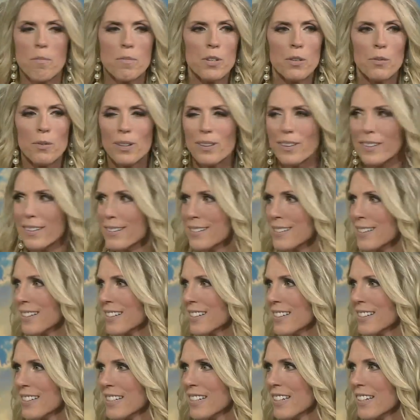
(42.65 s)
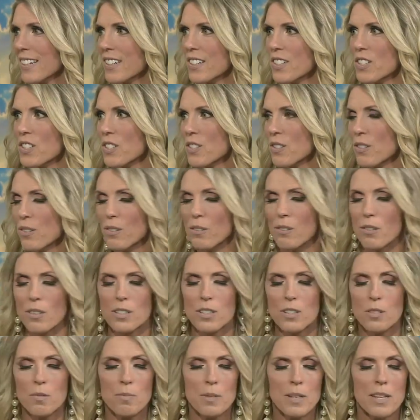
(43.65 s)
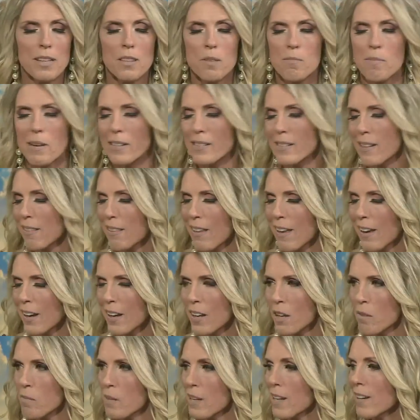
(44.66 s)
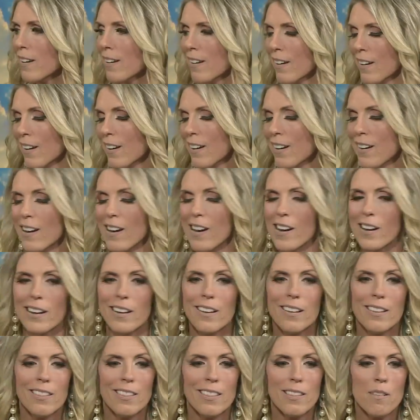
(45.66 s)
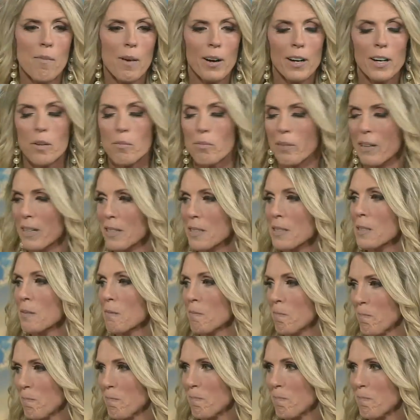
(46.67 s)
to really succeed, to be the best that they can be in the marketplace.